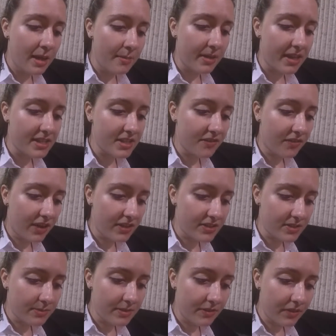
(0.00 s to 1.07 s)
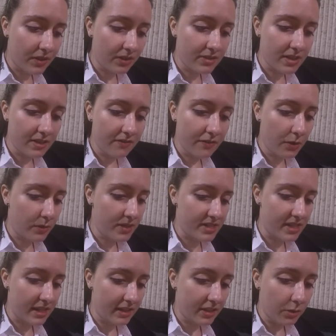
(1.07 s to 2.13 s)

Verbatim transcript: because he found some difficulty in focusing.